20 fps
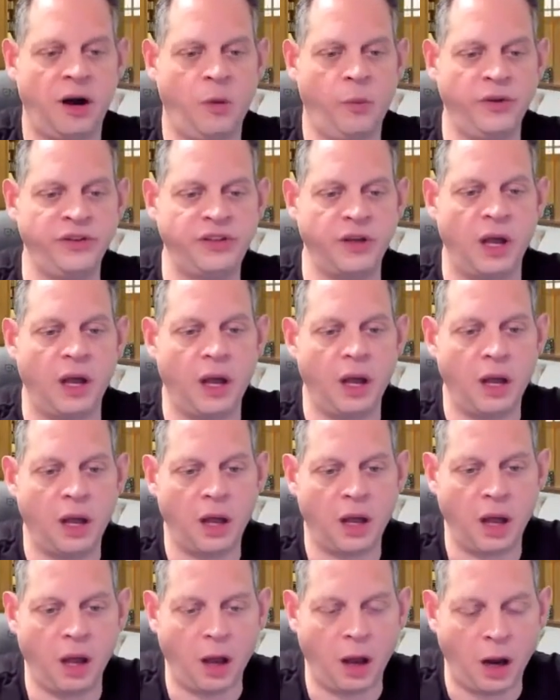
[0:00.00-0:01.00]
was
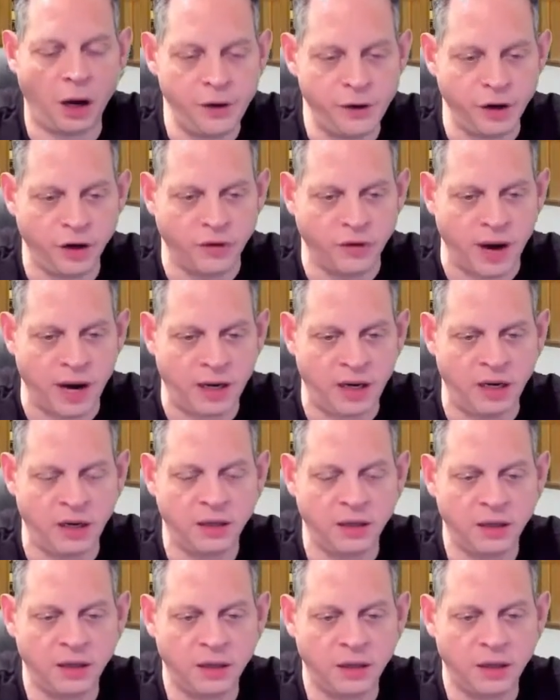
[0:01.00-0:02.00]
undergraded?
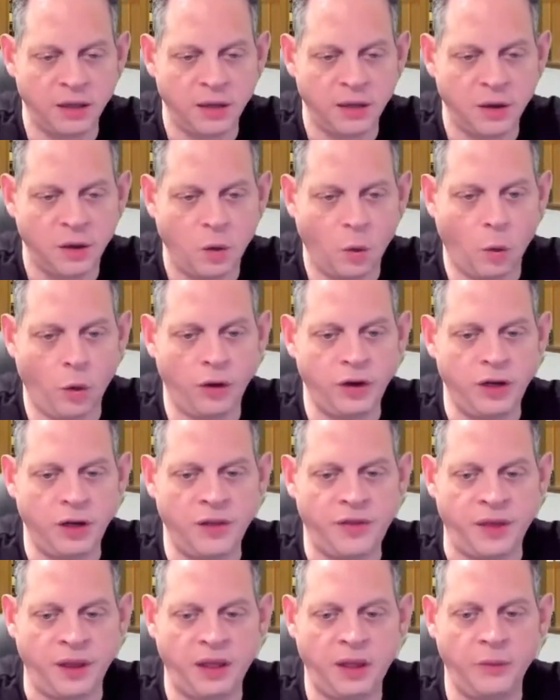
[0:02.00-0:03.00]
Or do you
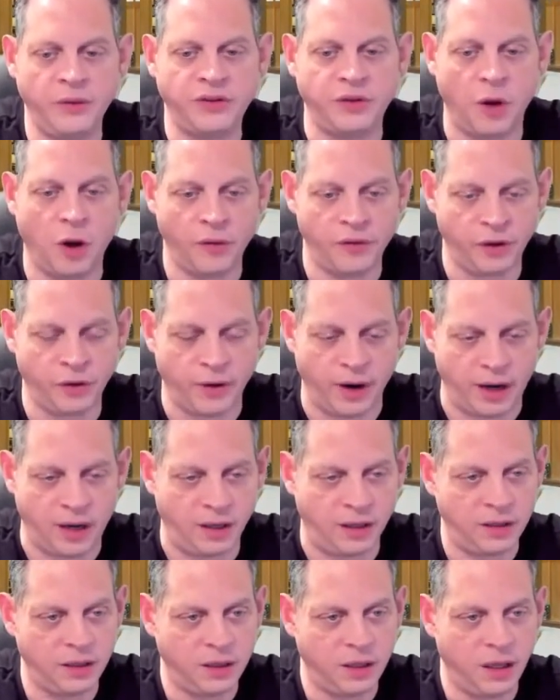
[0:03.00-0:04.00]
think it was overgraded?
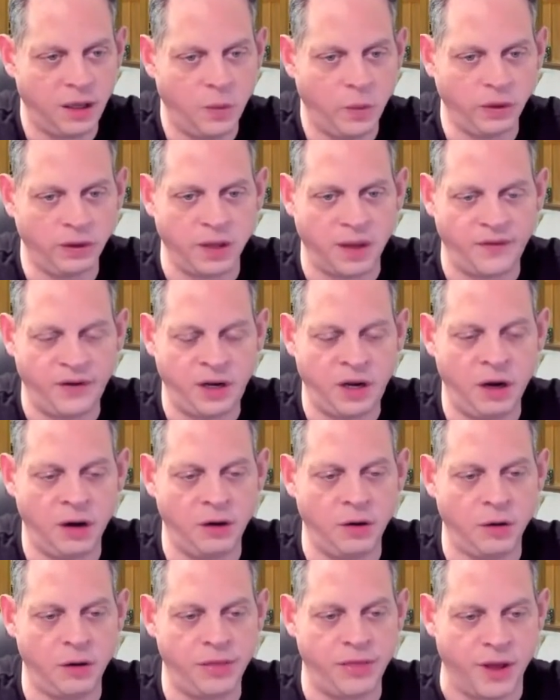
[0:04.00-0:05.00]
Would love to hear
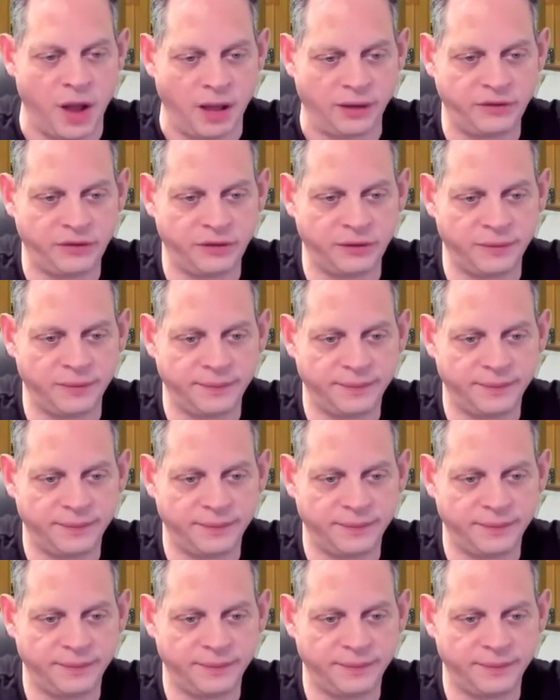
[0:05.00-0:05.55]
your thoughts.